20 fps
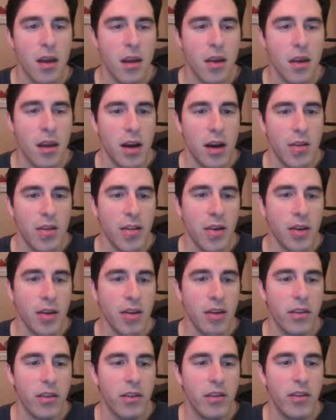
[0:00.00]
I
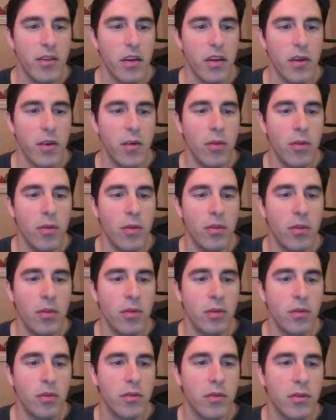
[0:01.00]
think. So,
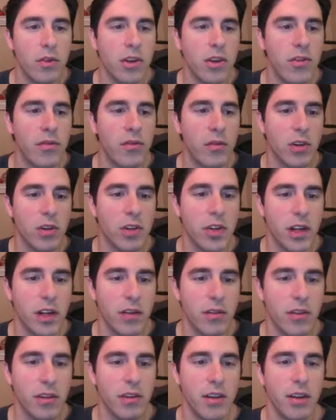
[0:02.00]
queen d4
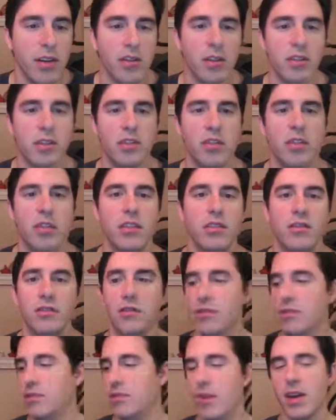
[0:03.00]
check, right? That looks good.
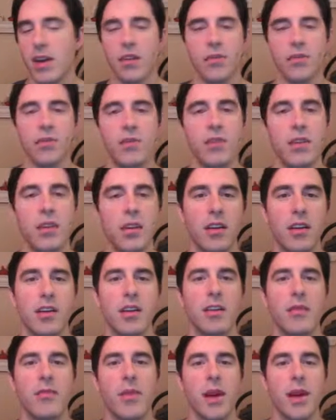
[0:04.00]
Let's make him
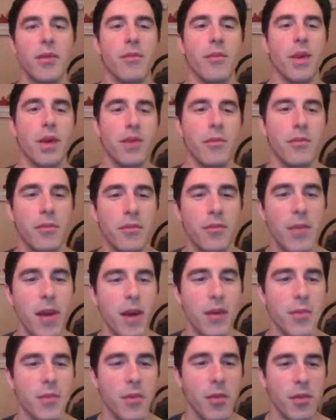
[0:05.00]

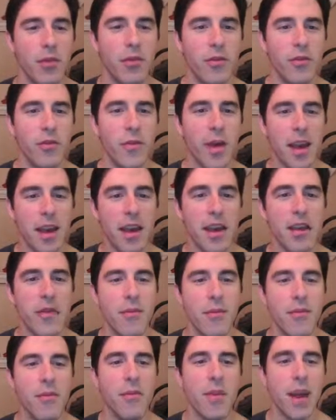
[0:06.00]
make a move. Make
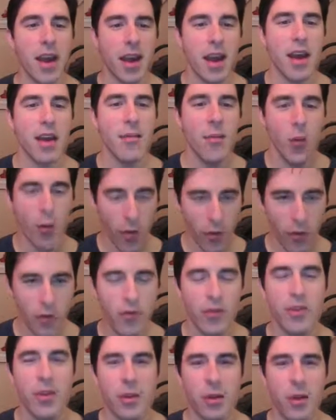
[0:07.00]
him make a move.
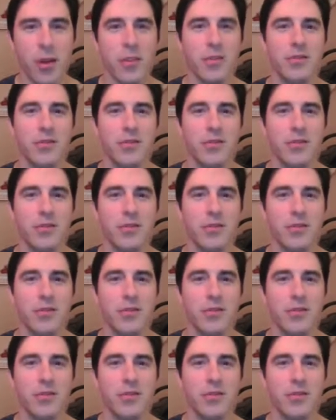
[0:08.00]
There we go.